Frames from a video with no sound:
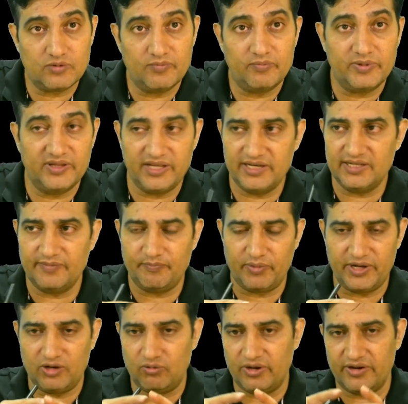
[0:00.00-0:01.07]
There is a
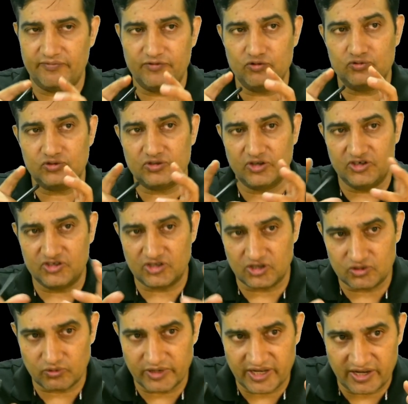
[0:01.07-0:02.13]
particular, if you research
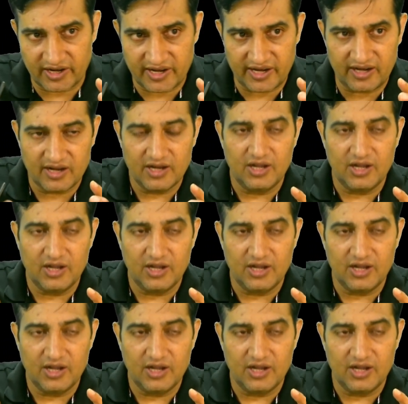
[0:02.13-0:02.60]
on internet,